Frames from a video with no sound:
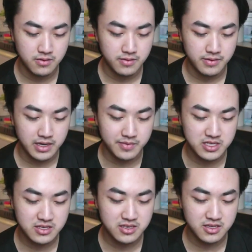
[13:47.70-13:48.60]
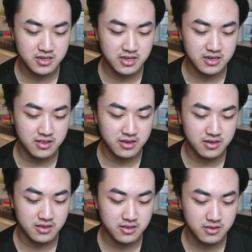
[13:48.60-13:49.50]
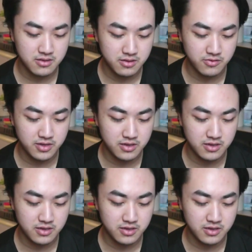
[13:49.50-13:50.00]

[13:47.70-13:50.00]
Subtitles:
I'm actually just gonna cannon like this, low-key.